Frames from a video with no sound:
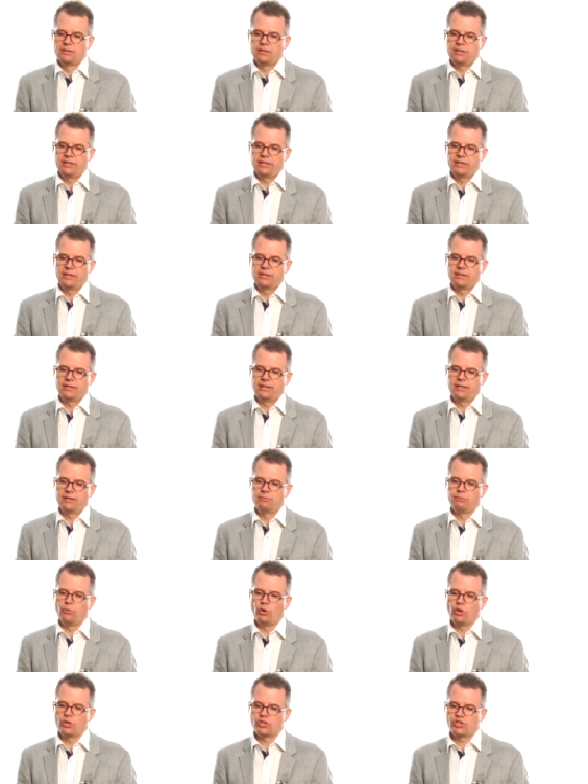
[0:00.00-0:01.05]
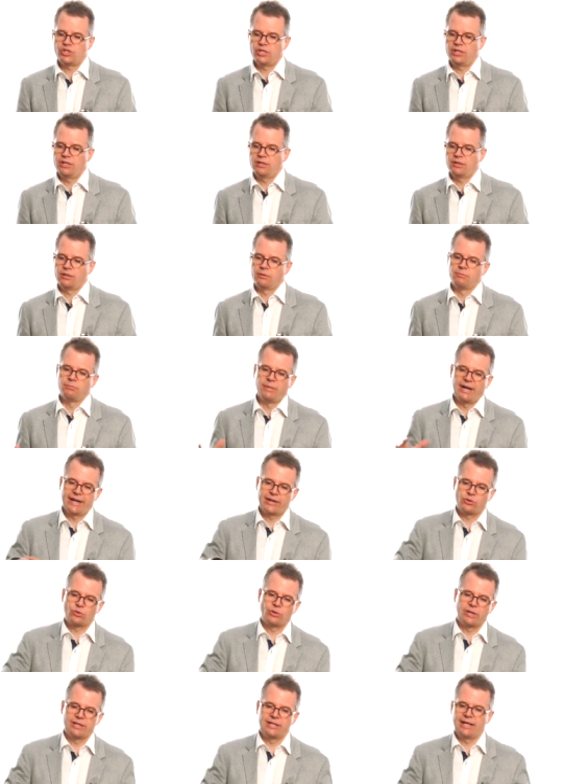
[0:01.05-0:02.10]
And then merging
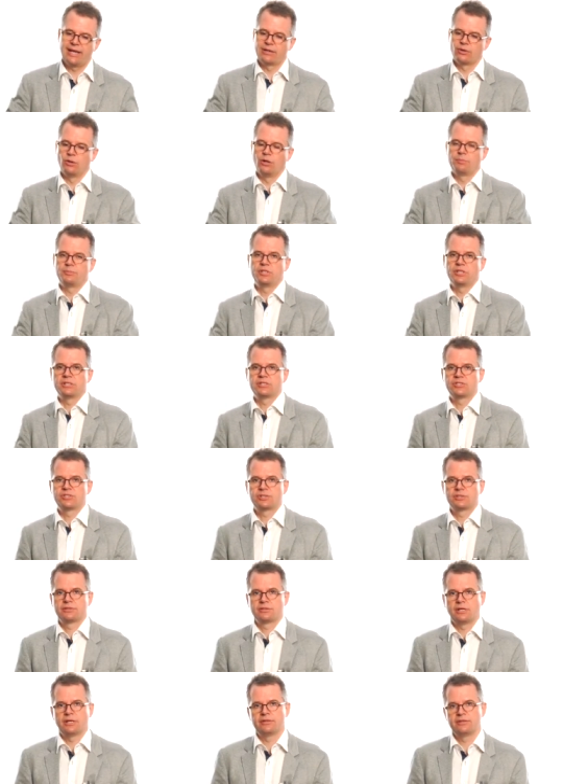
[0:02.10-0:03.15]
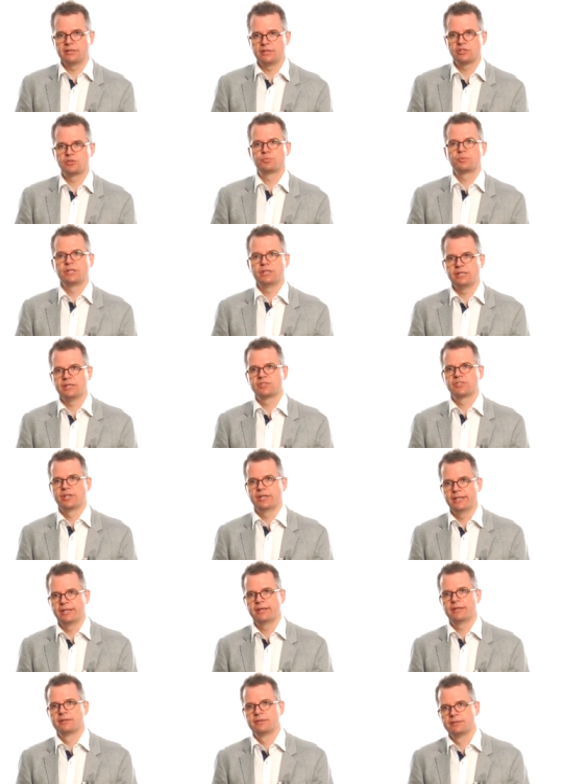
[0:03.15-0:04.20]
micro and nano optics, I think is pretty
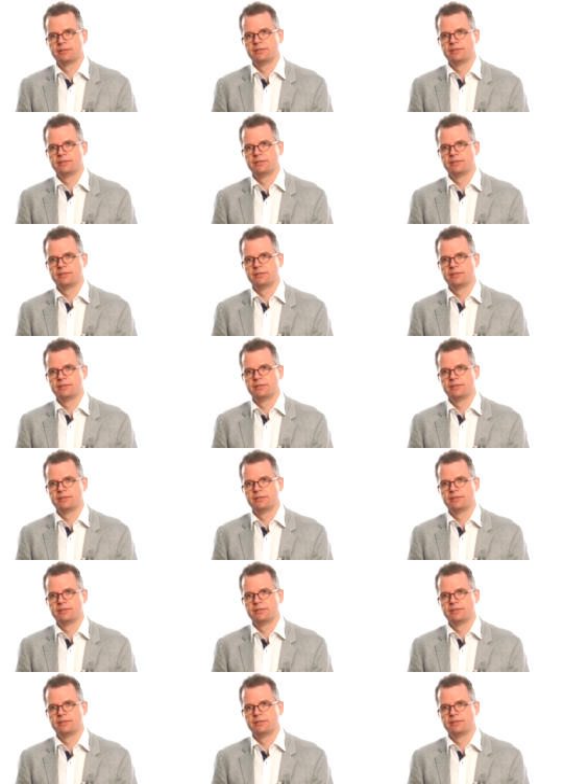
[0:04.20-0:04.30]
exciting.